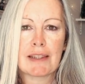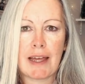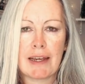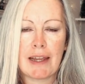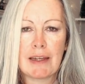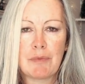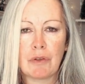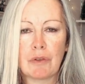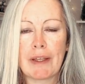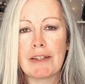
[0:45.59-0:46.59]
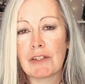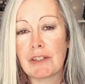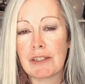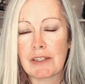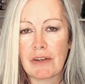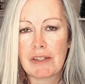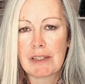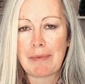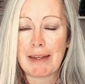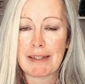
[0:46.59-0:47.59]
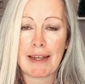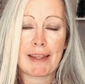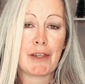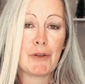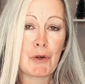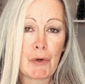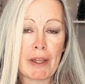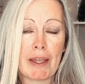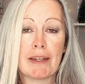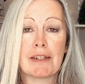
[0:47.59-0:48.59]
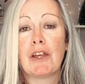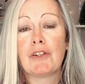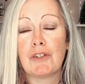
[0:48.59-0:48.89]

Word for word: that label into Design Space and get your Cricut